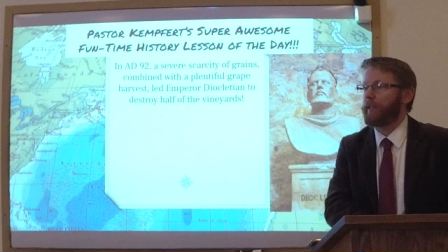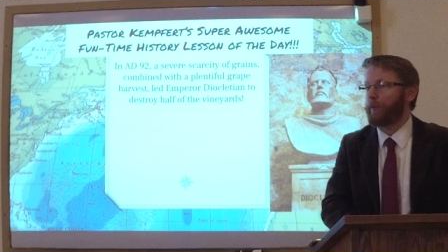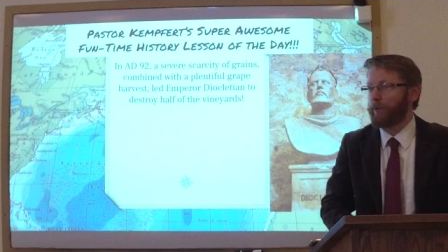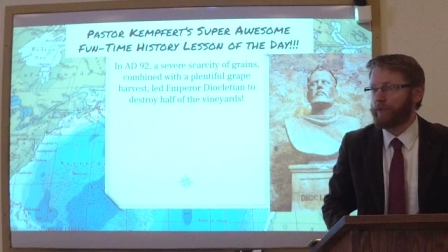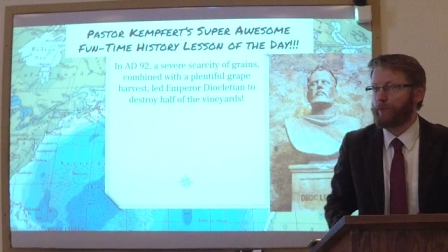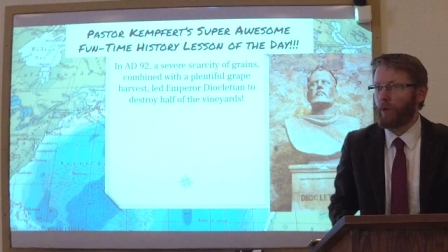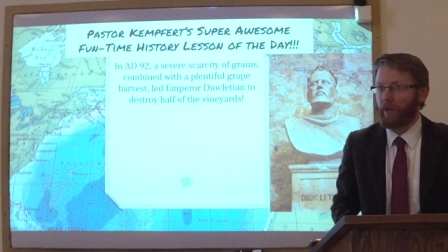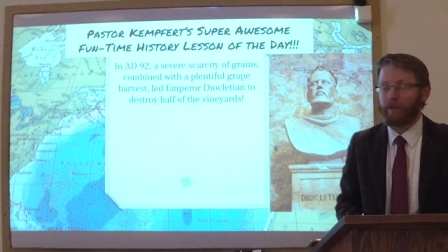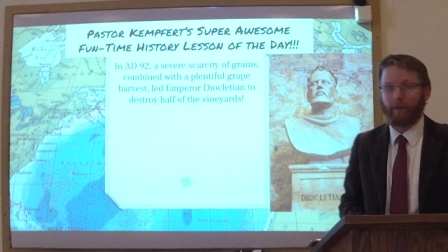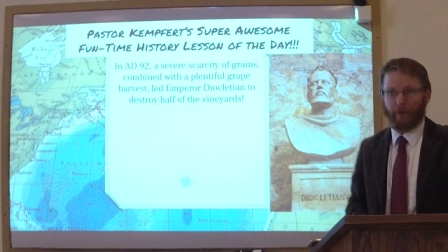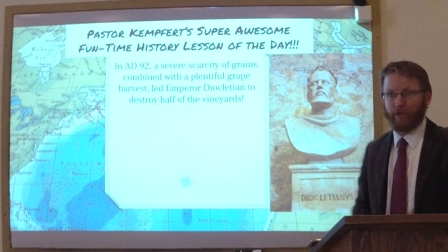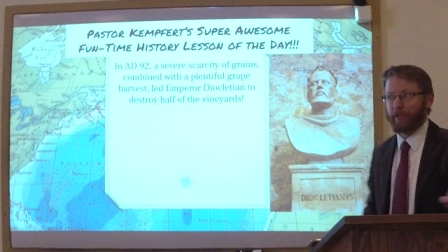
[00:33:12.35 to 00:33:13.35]
He was one of
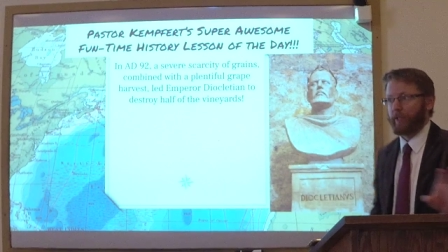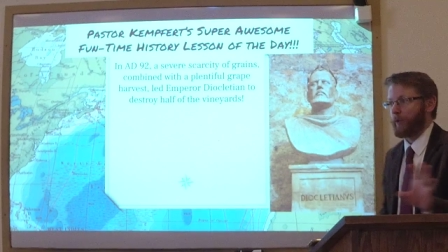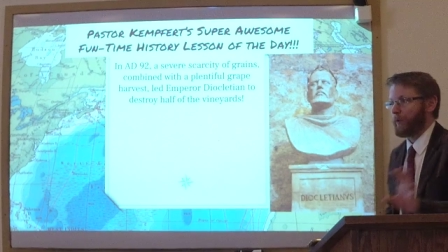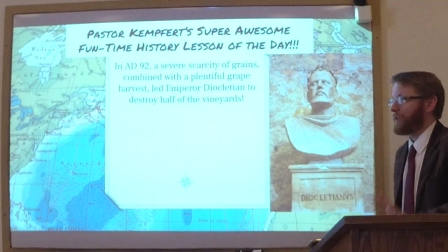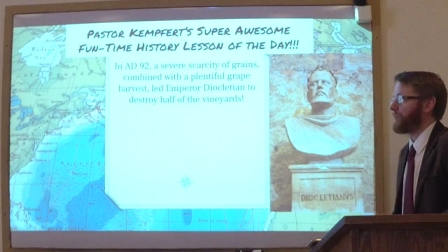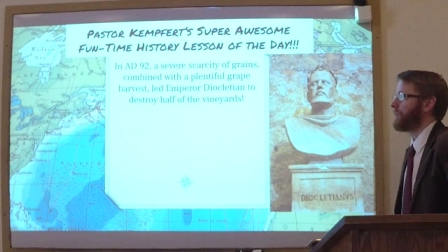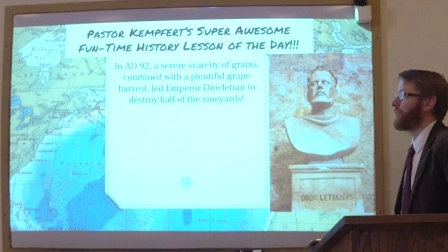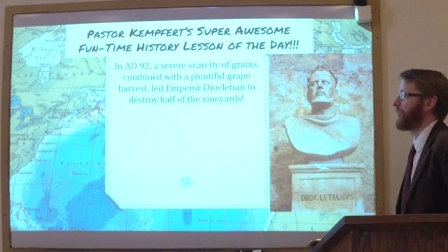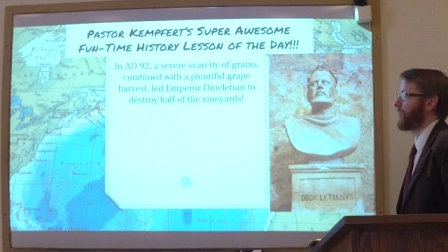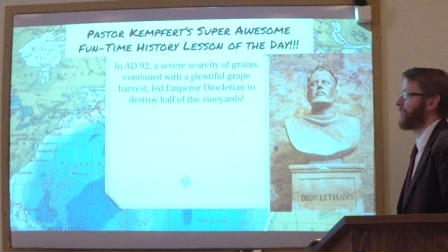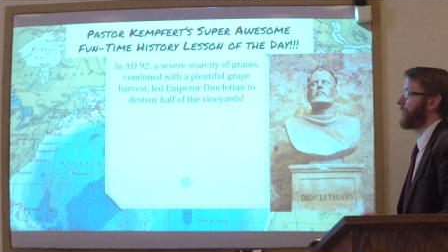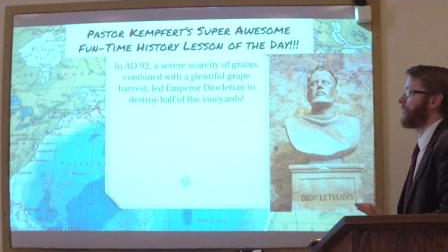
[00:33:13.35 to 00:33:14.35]
the persecutors of the
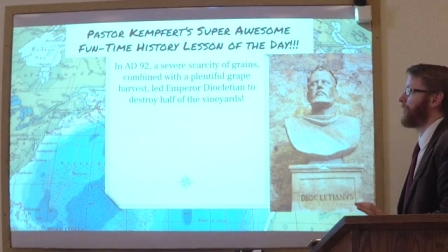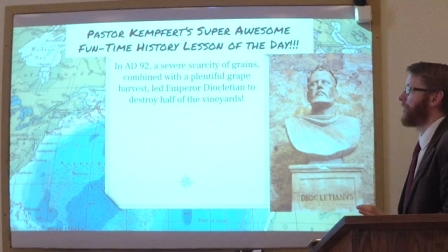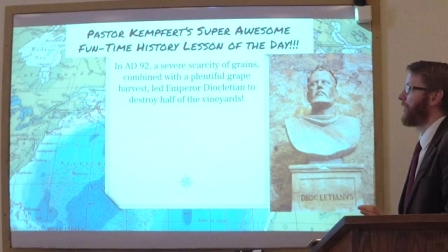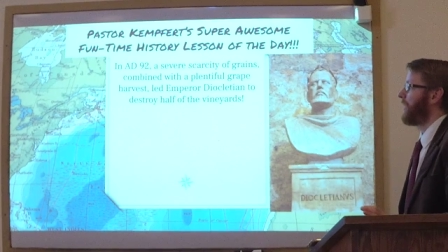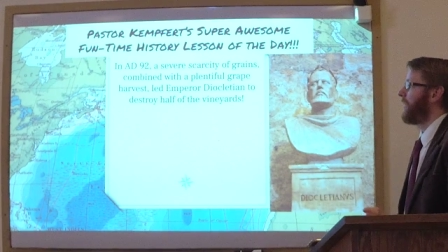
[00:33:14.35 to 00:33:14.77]
Christian church.